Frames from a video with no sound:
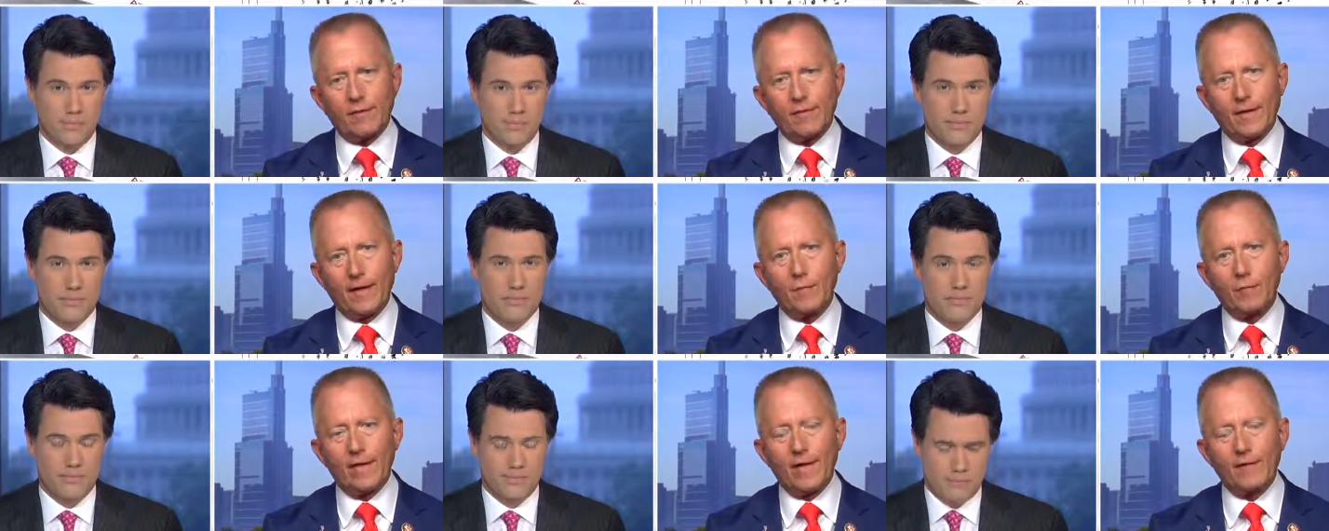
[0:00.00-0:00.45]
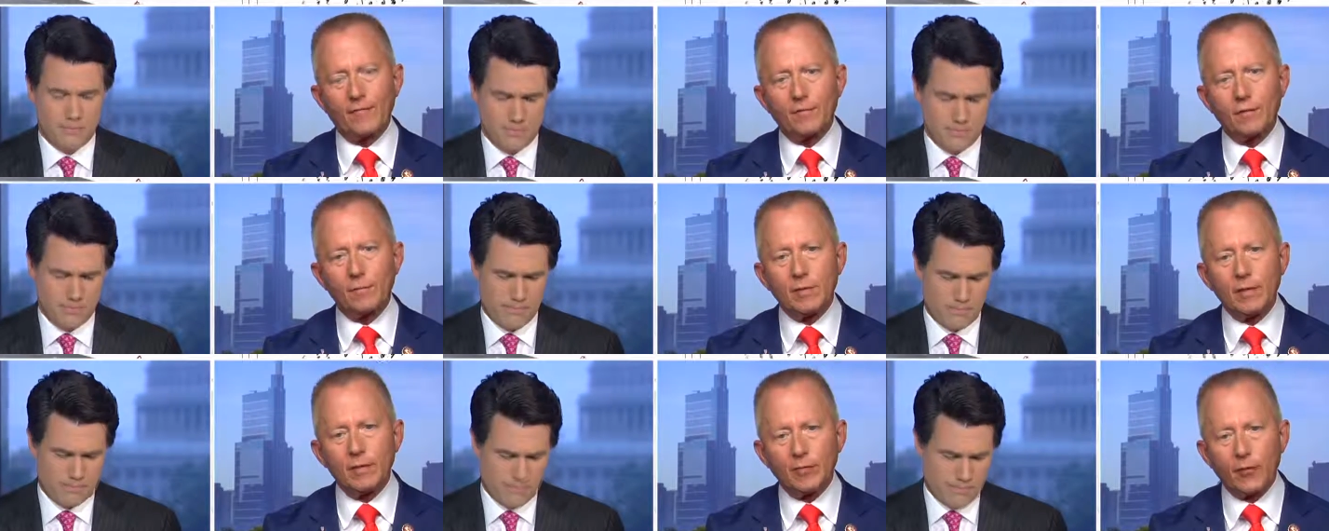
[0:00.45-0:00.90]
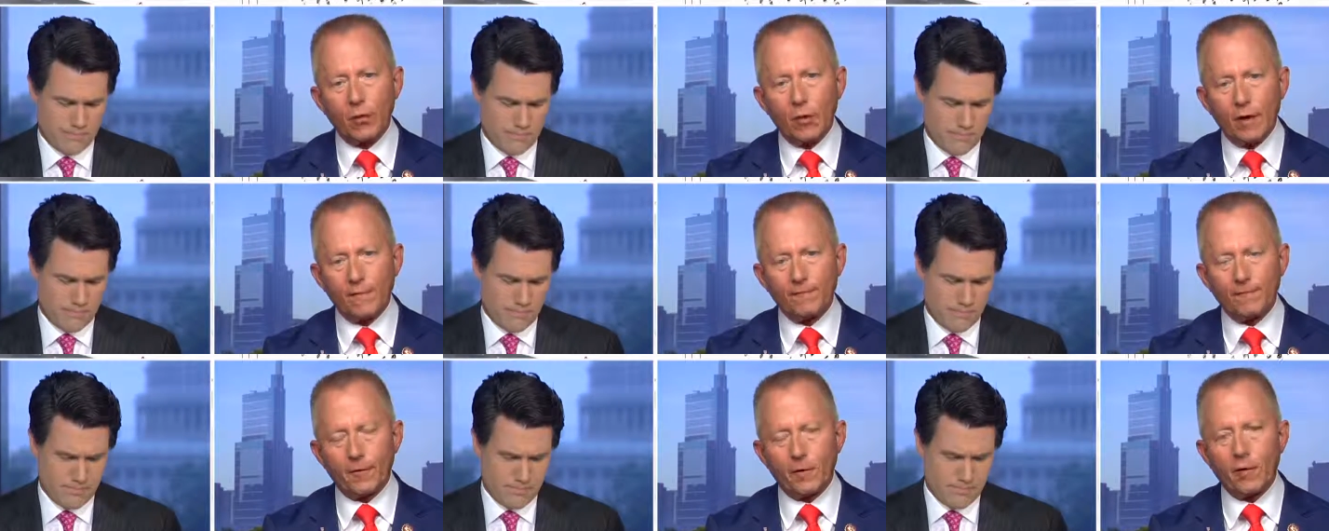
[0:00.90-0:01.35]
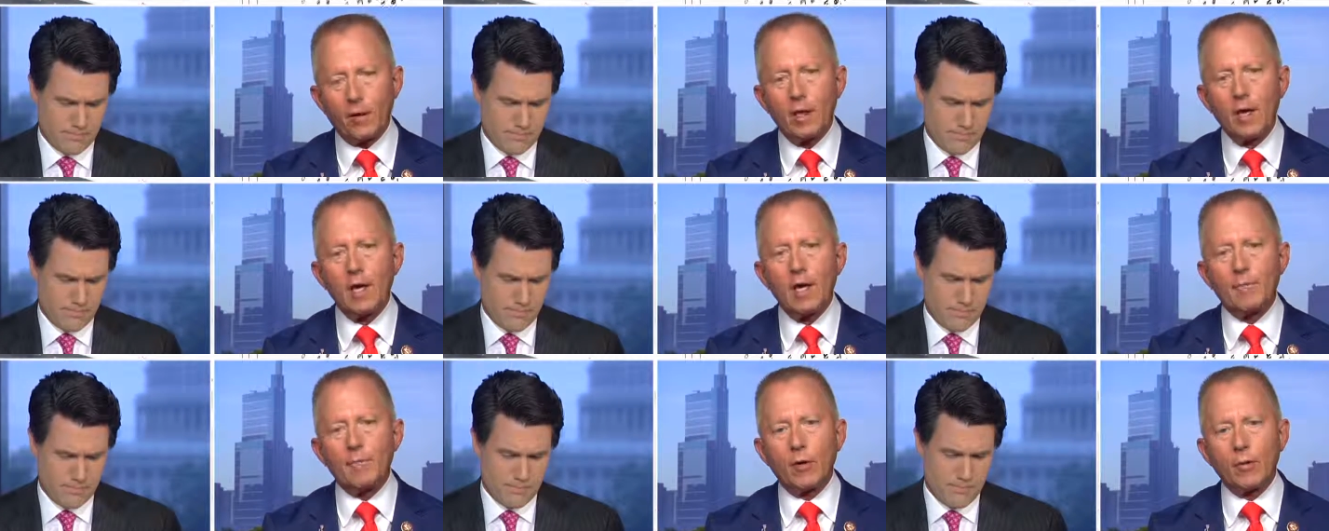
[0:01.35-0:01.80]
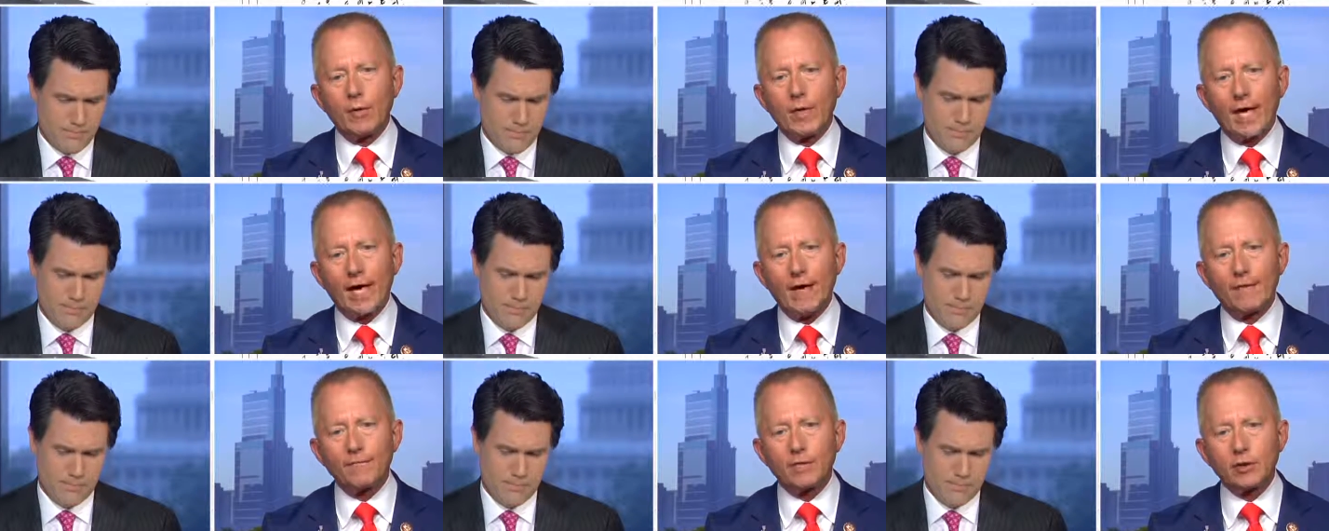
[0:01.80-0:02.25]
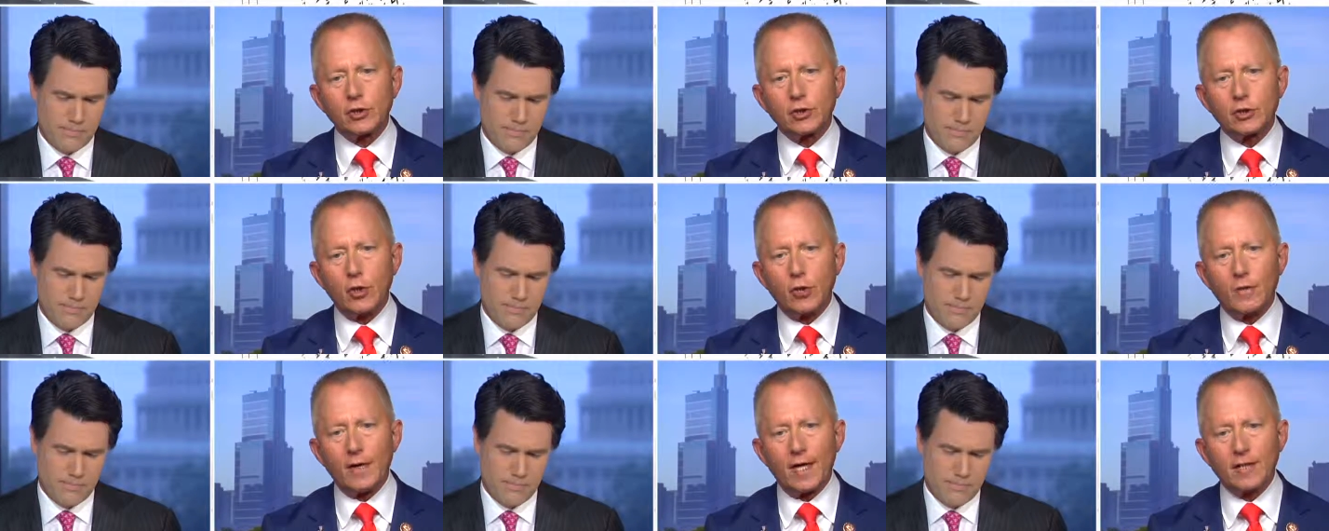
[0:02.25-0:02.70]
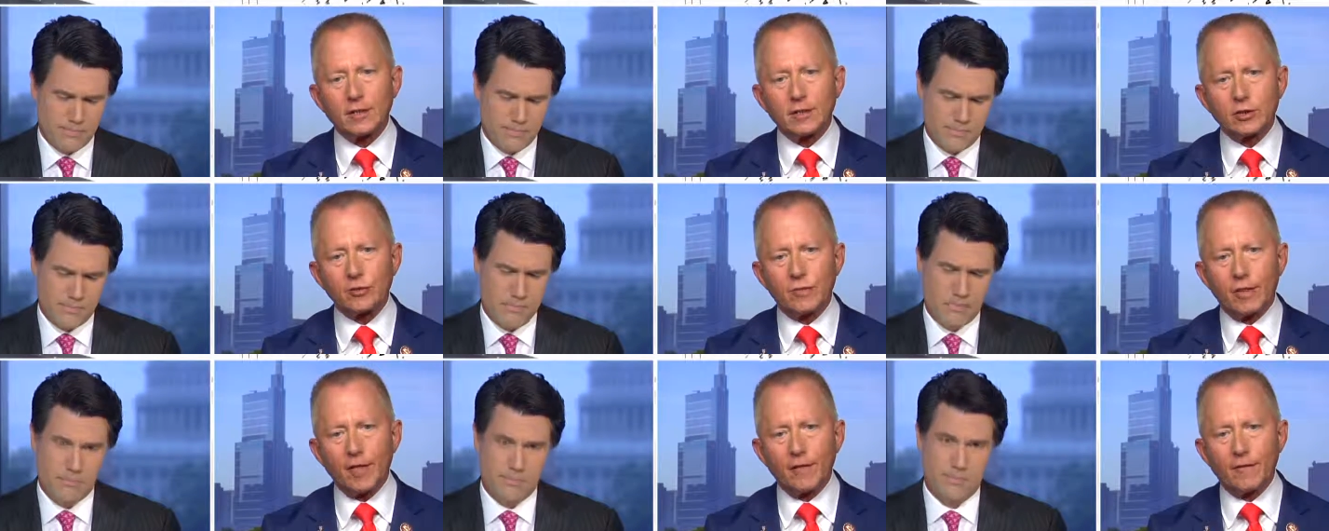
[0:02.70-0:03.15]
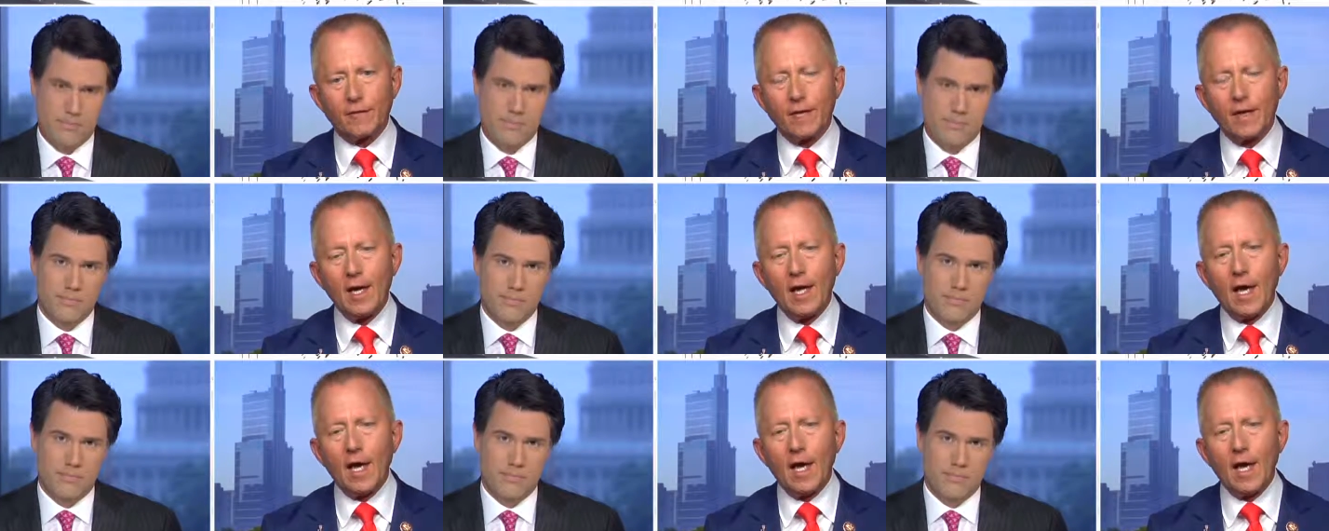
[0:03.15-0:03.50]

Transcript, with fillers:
Speaker 1: that we have to be thoughtful, but we have to show that strength.